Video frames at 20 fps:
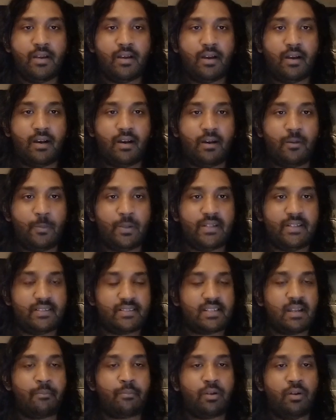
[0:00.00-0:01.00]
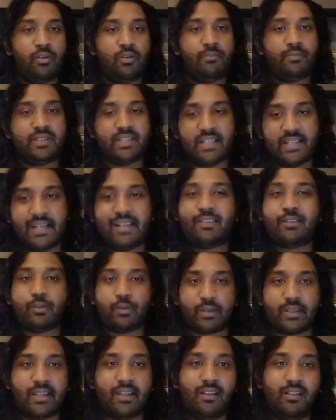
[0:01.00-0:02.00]
with this temporal loop, she needs to
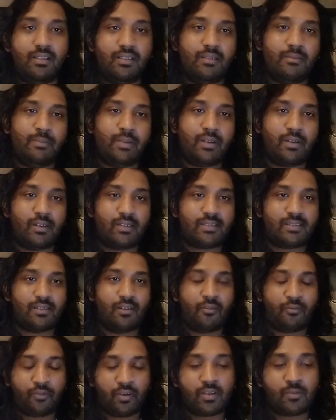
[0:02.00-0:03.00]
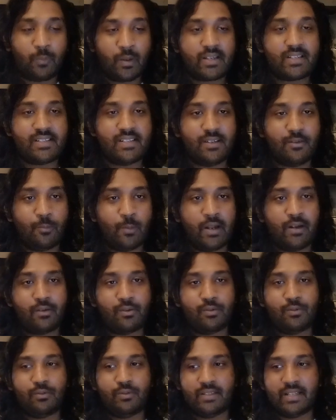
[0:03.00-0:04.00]
kill, because of course what she went
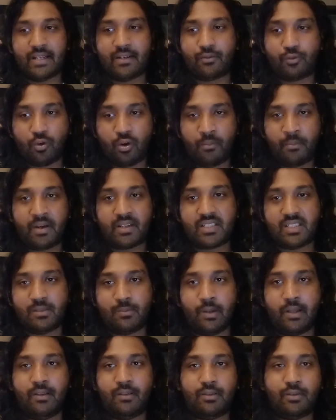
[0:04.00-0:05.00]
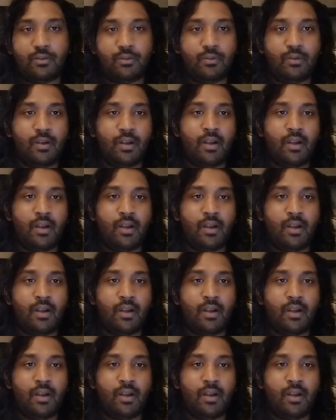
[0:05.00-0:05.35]
through, that trauma she went through